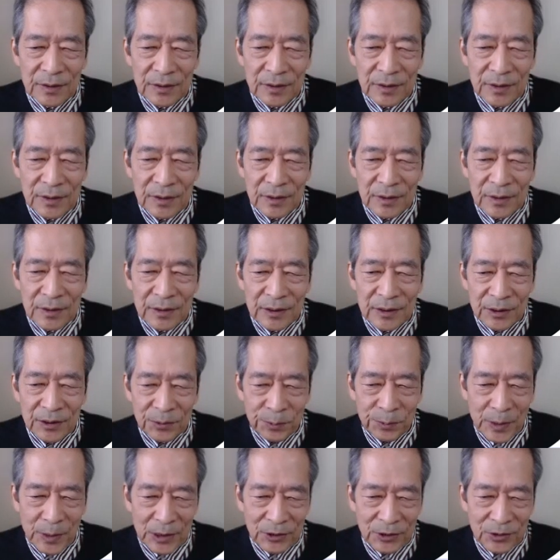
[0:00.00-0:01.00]

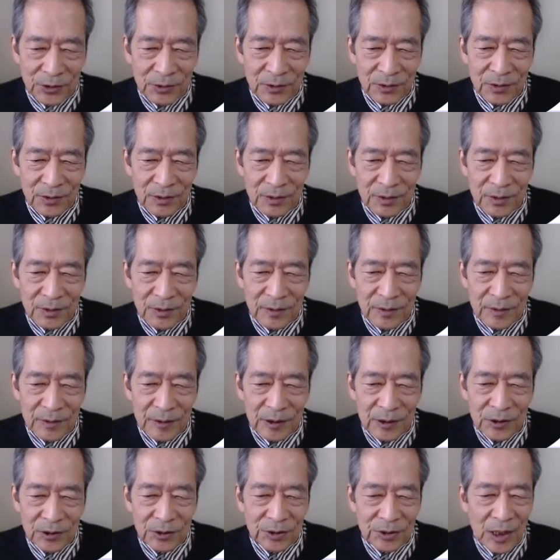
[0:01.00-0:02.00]
expression
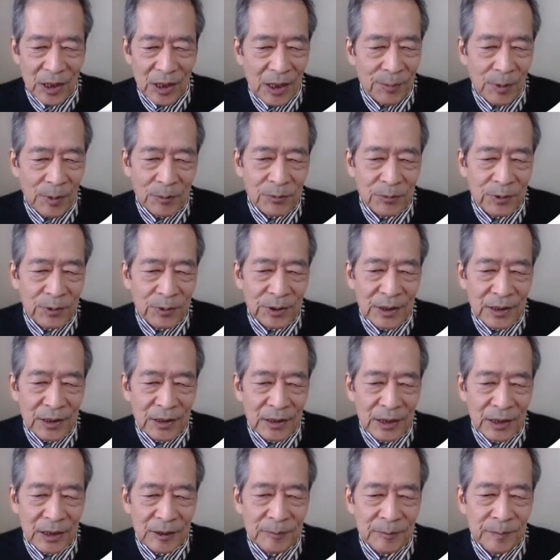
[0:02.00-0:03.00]
is typable
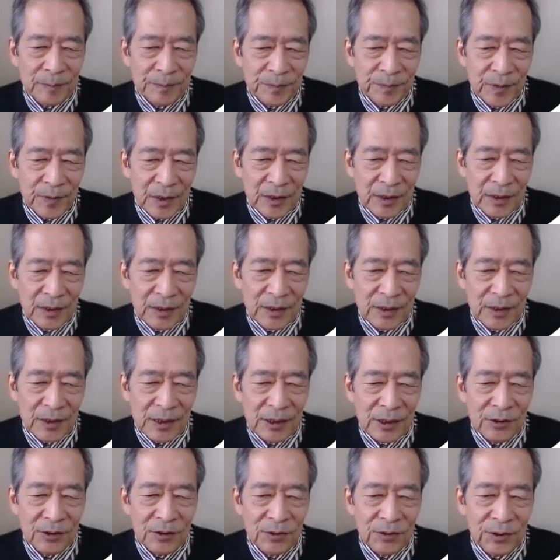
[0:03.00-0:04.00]
in let
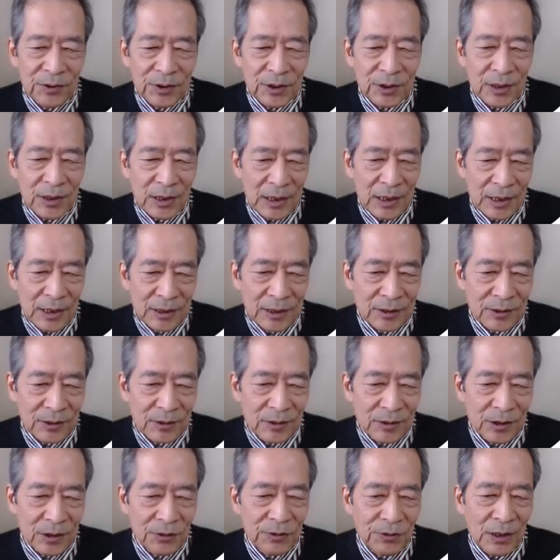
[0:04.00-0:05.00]
CLS
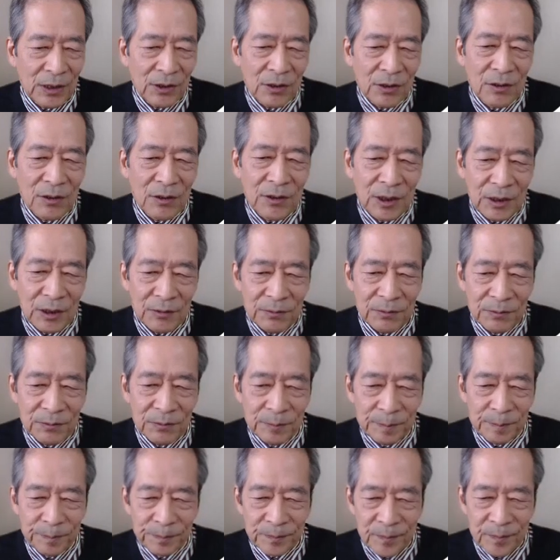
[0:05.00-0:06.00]
if and only if
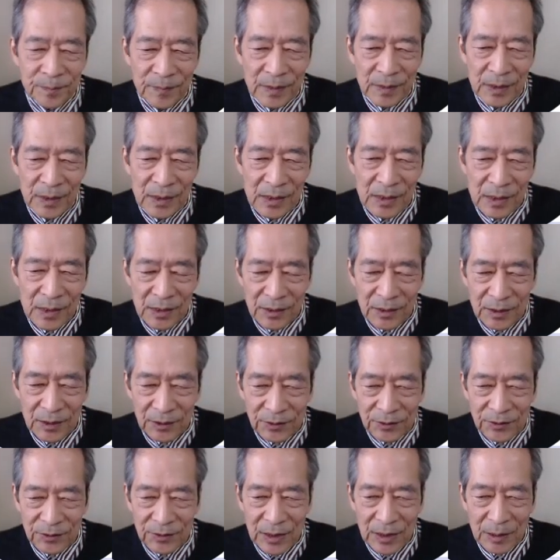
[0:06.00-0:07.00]
this
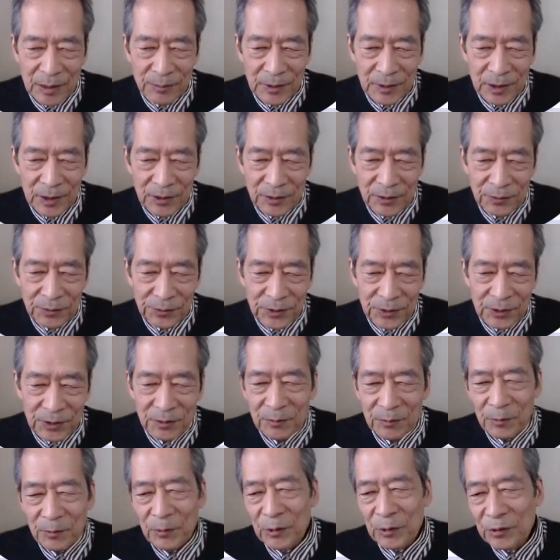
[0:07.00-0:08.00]
lambda lifted,
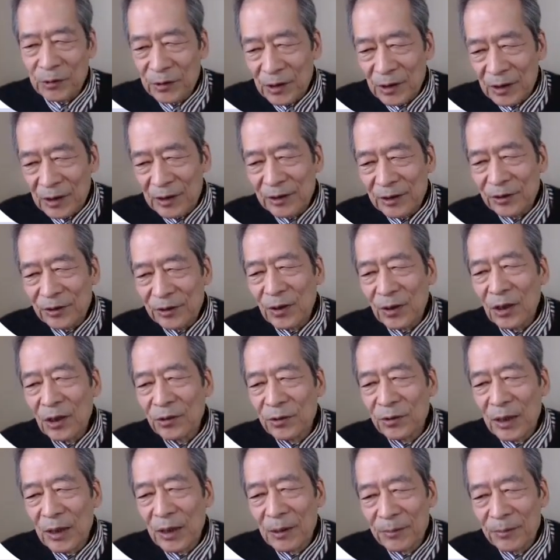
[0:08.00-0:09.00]
it's not
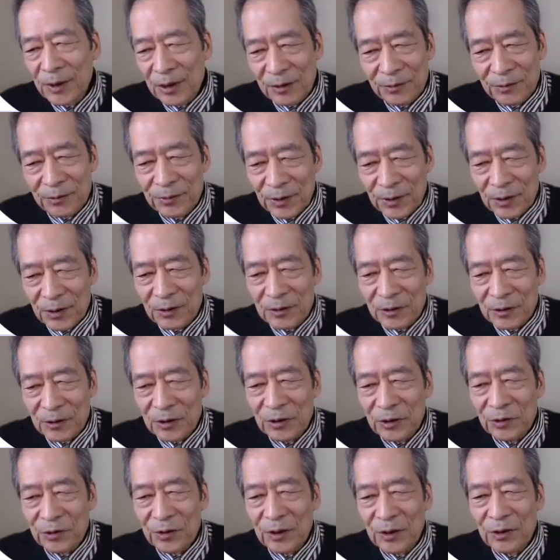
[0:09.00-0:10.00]
lambda lifted, this
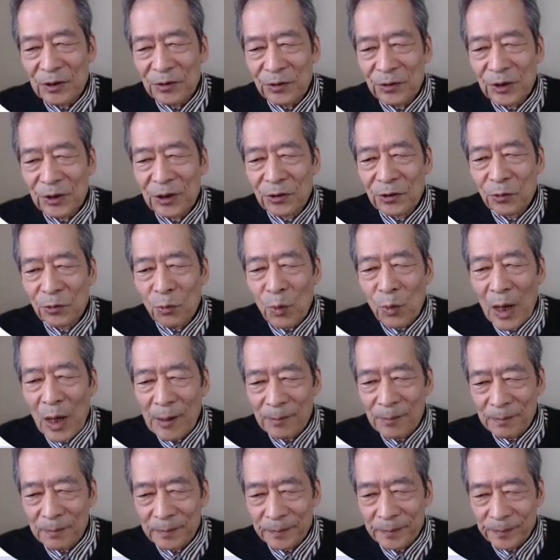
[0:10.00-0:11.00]
is just
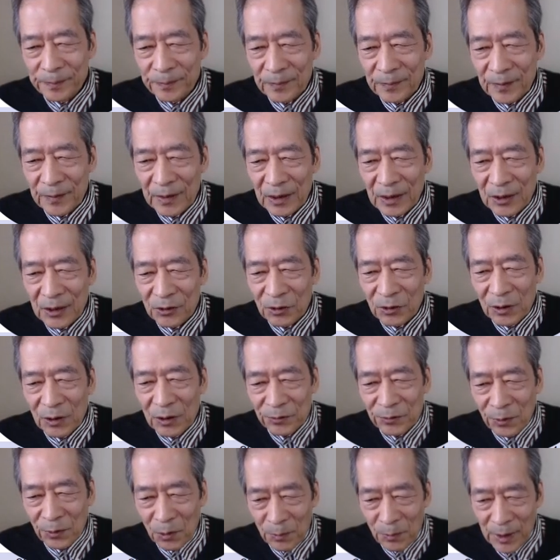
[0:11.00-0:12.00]
one
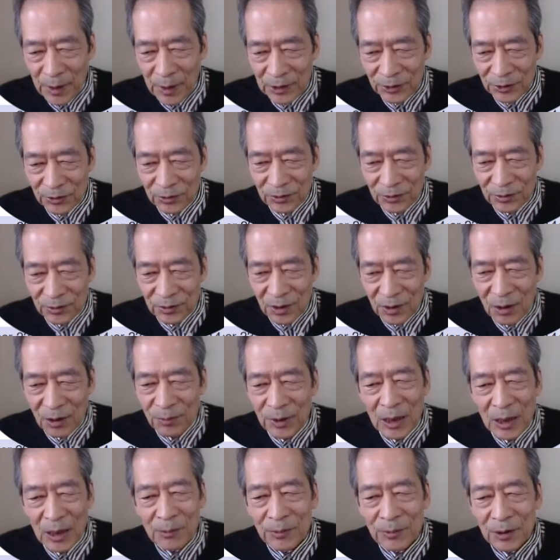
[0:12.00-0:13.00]
transformation of
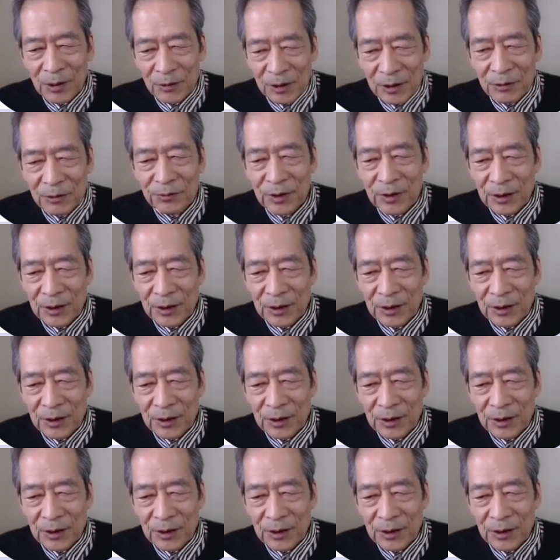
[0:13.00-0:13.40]
lambda lifting.